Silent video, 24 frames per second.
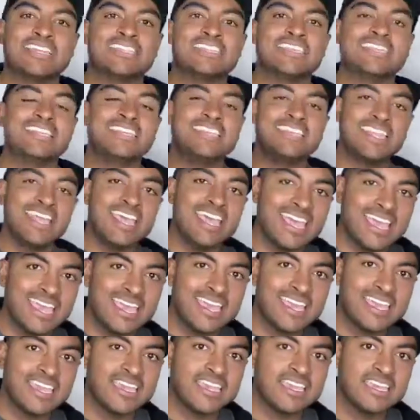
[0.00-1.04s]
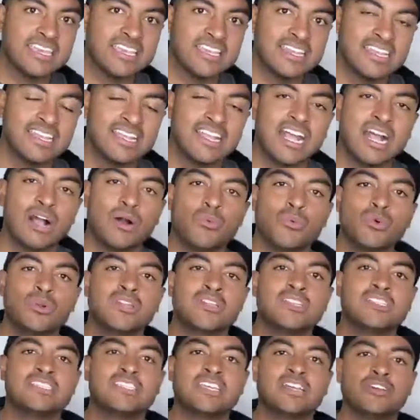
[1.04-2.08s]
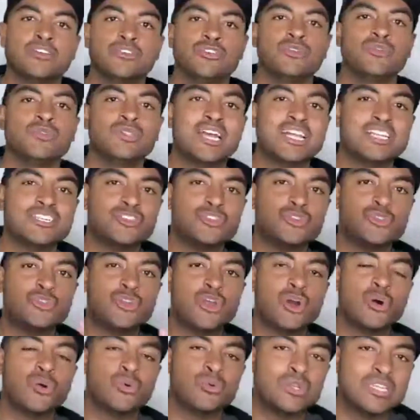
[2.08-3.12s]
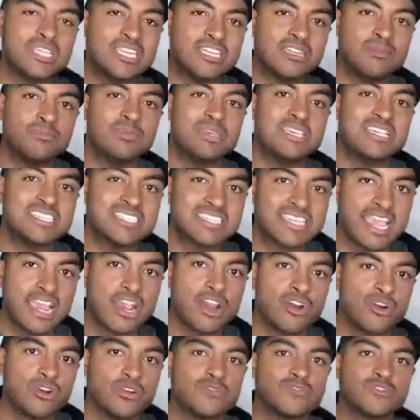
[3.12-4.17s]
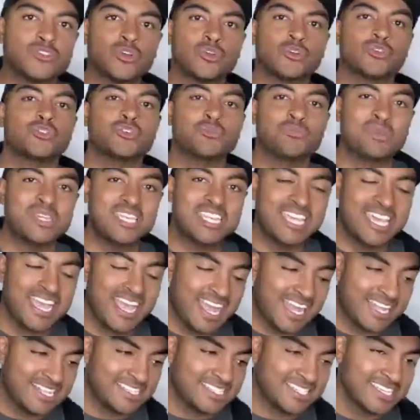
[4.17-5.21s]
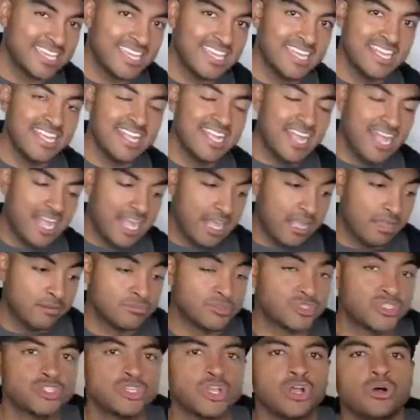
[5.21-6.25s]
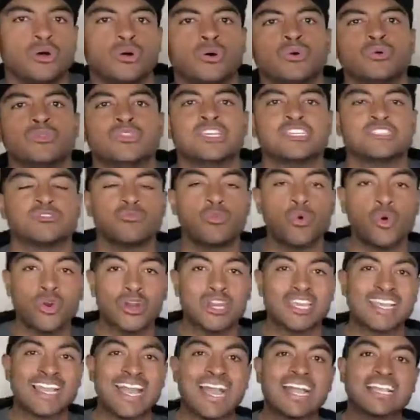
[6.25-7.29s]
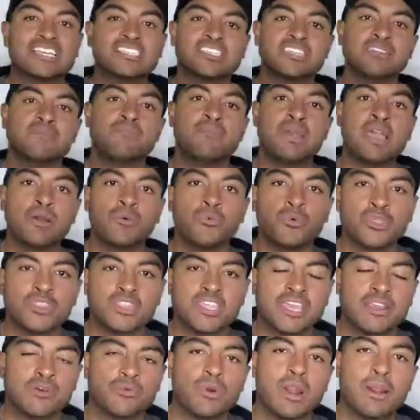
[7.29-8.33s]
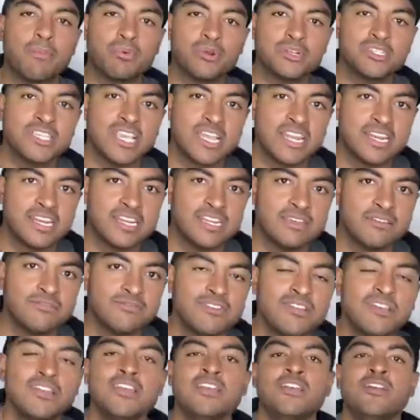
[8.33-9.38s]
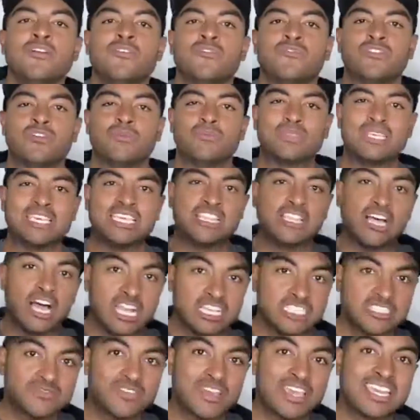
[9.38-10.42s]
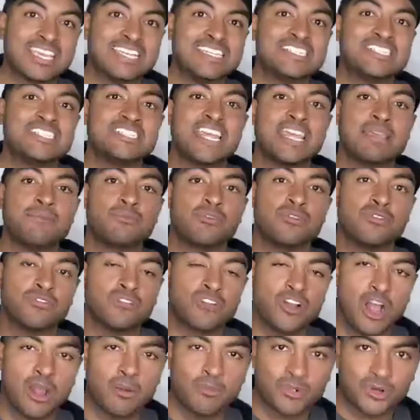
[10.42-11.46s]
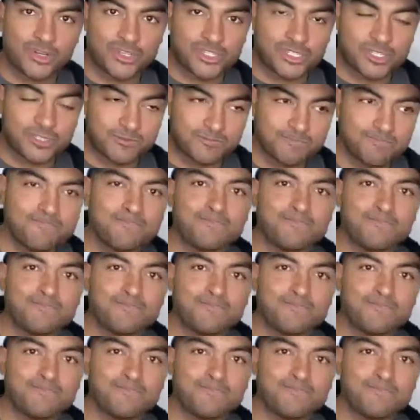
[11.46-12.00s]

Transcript: Today, I want to tell you that you don't need to be scared of social media ads. So this morning, I actually met with a representative from the Las Vegas Chamber of Commerce.